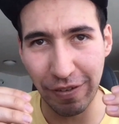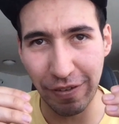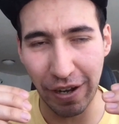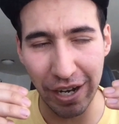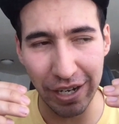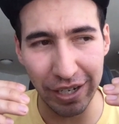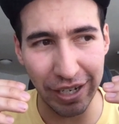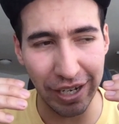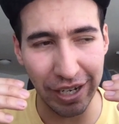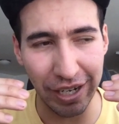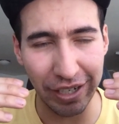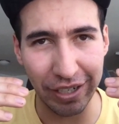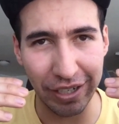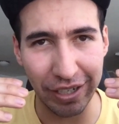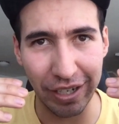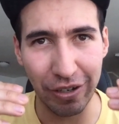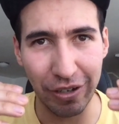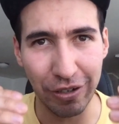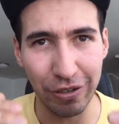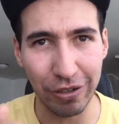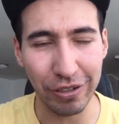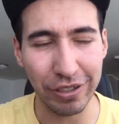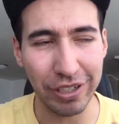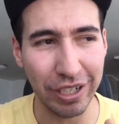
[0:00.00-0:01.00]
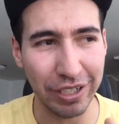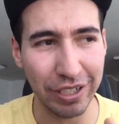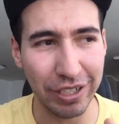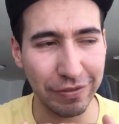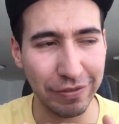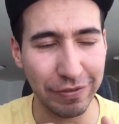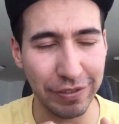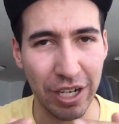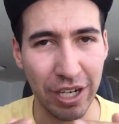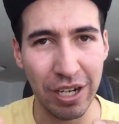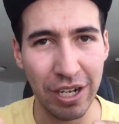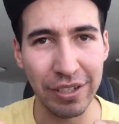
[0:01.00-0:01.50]
you can find like all
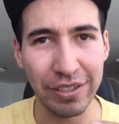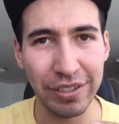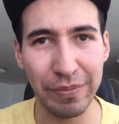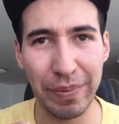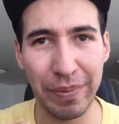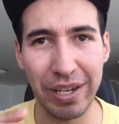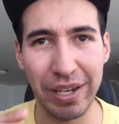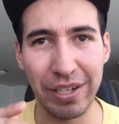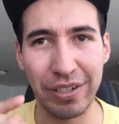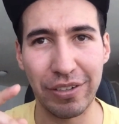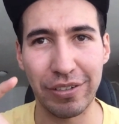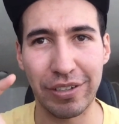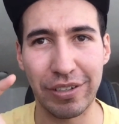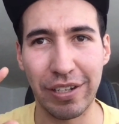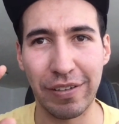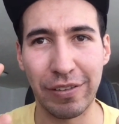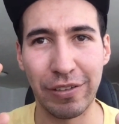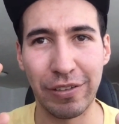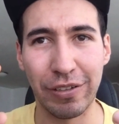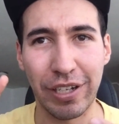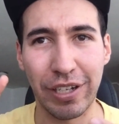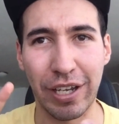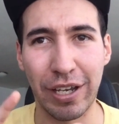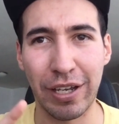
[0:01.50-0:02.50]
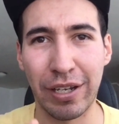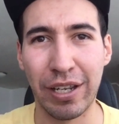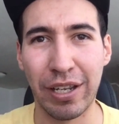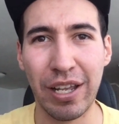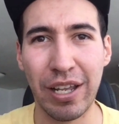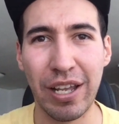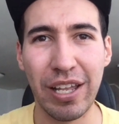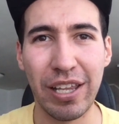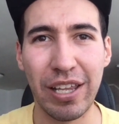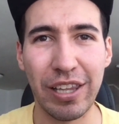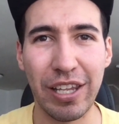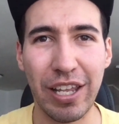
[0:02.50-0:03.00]
kinds of content, man. You can look
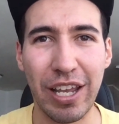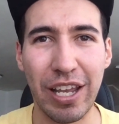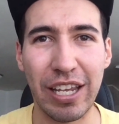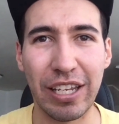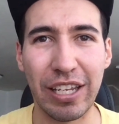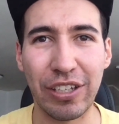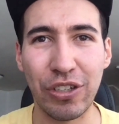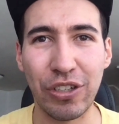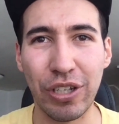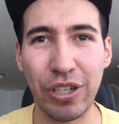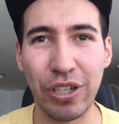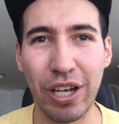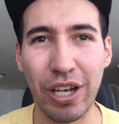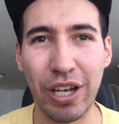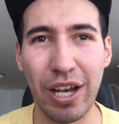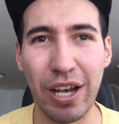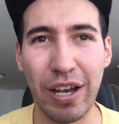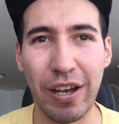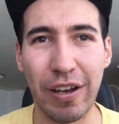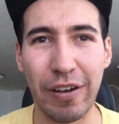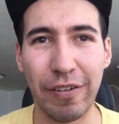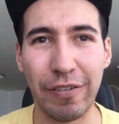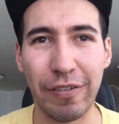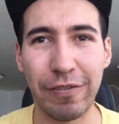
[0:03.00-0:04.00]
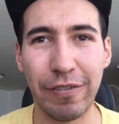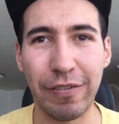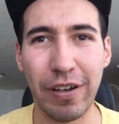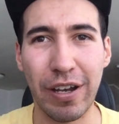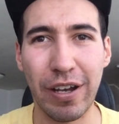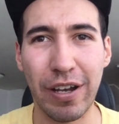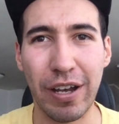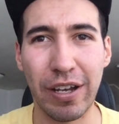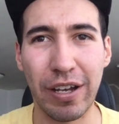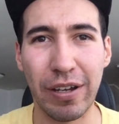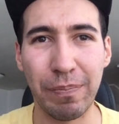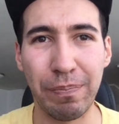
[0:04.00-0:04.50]
at like
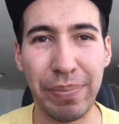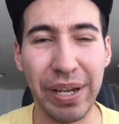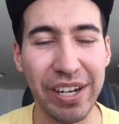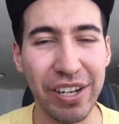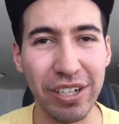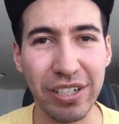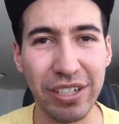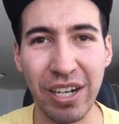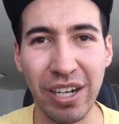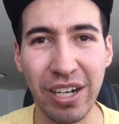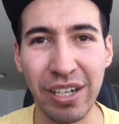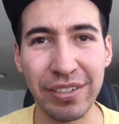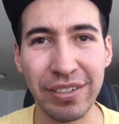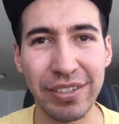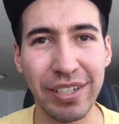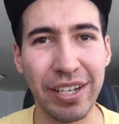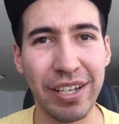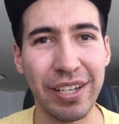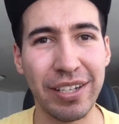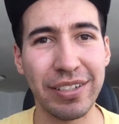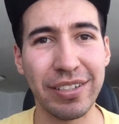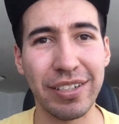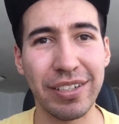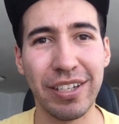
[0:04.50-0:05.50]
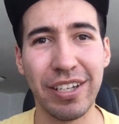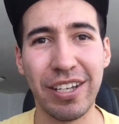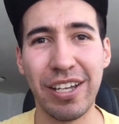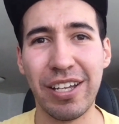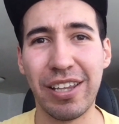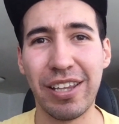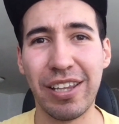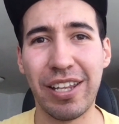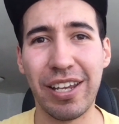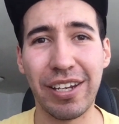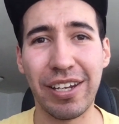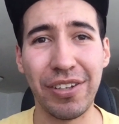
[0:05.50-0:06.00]
video content,
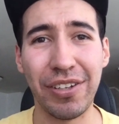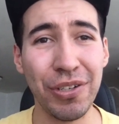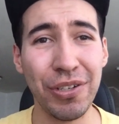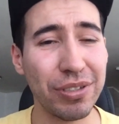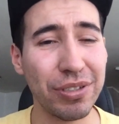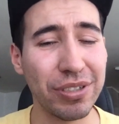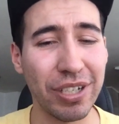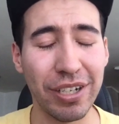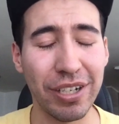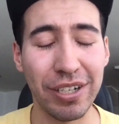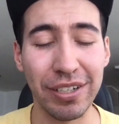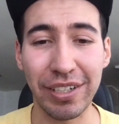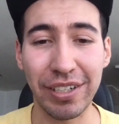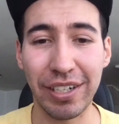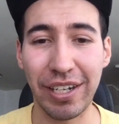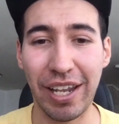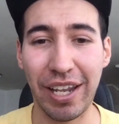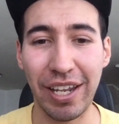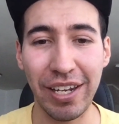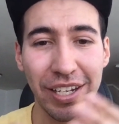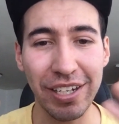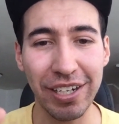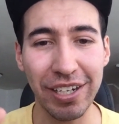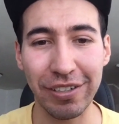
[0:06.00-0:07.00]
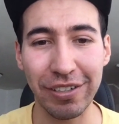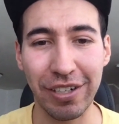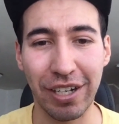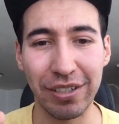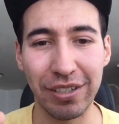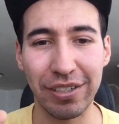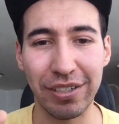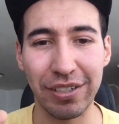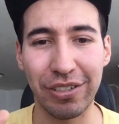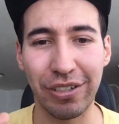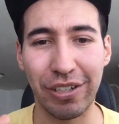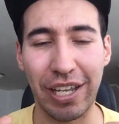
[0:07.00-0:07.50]
like news content, any
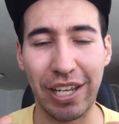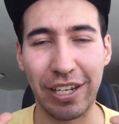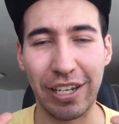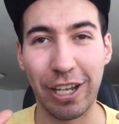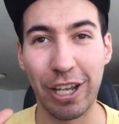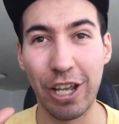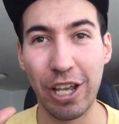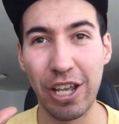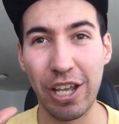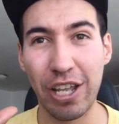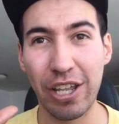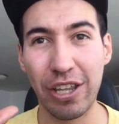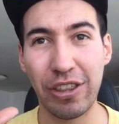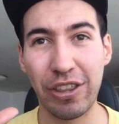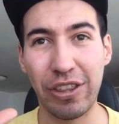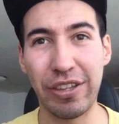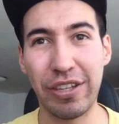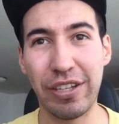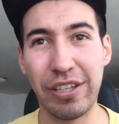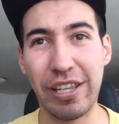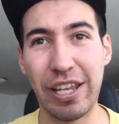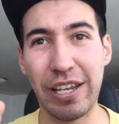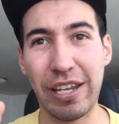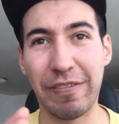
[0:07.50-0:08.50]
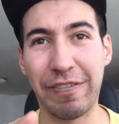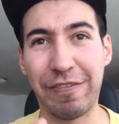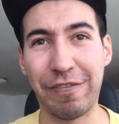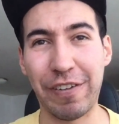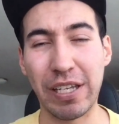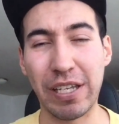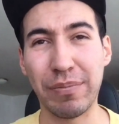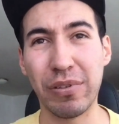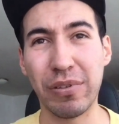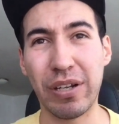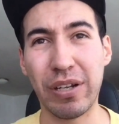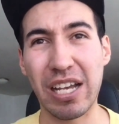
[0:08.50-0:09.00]
kind of content. So like
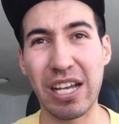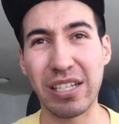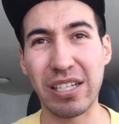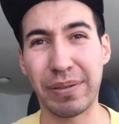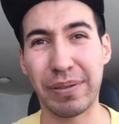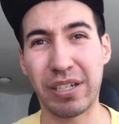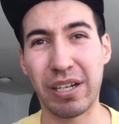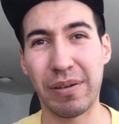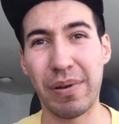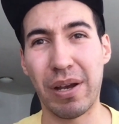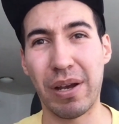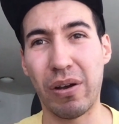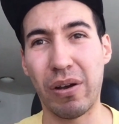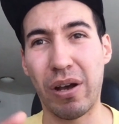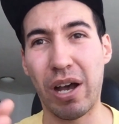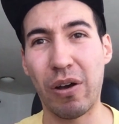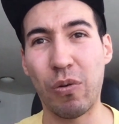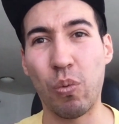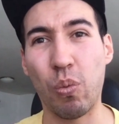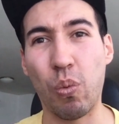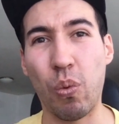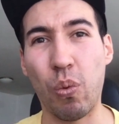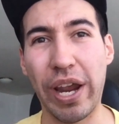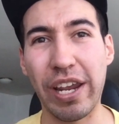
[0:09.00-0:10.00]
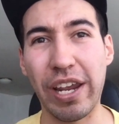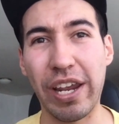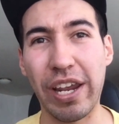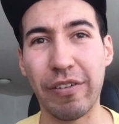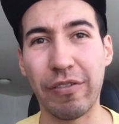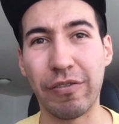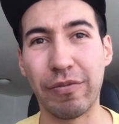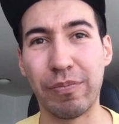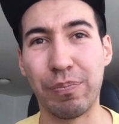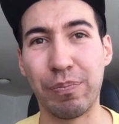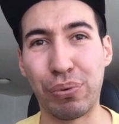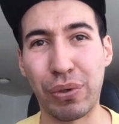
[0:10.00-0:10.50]
Facebook has become a
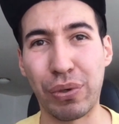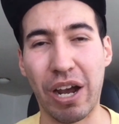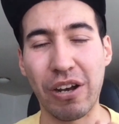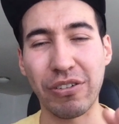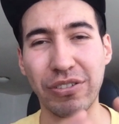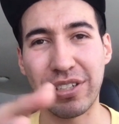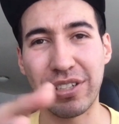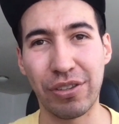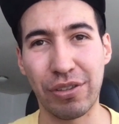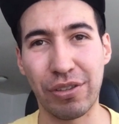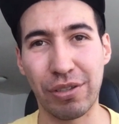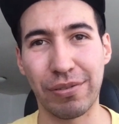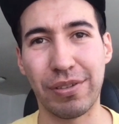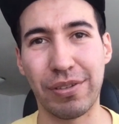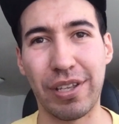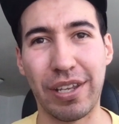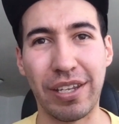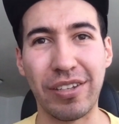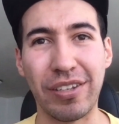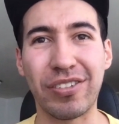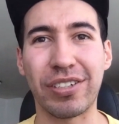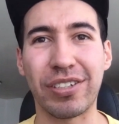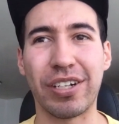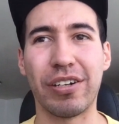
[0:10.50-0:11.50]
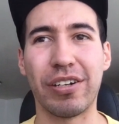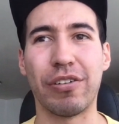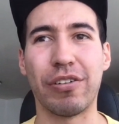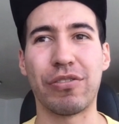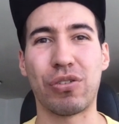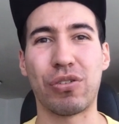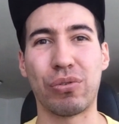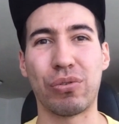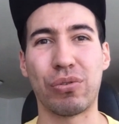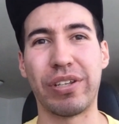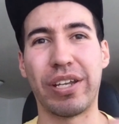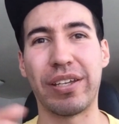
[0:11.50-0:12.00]
way of browsing through the
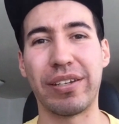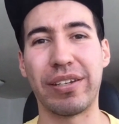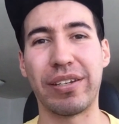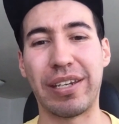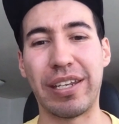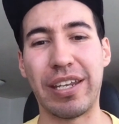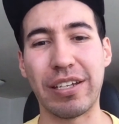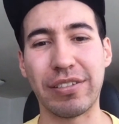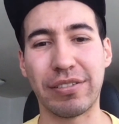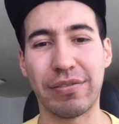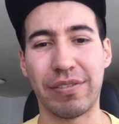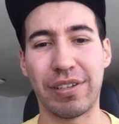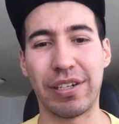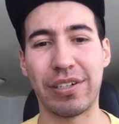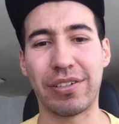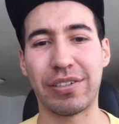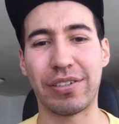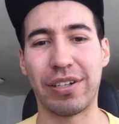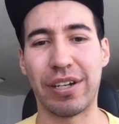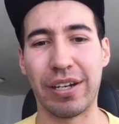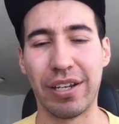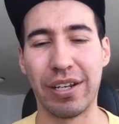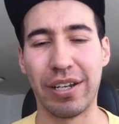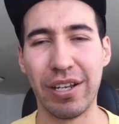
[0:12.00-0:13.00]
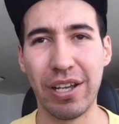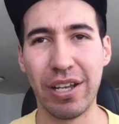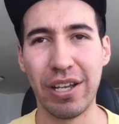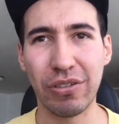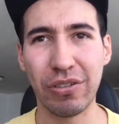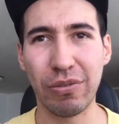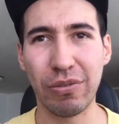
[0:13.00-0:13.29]
internet or through the ideas of the internet.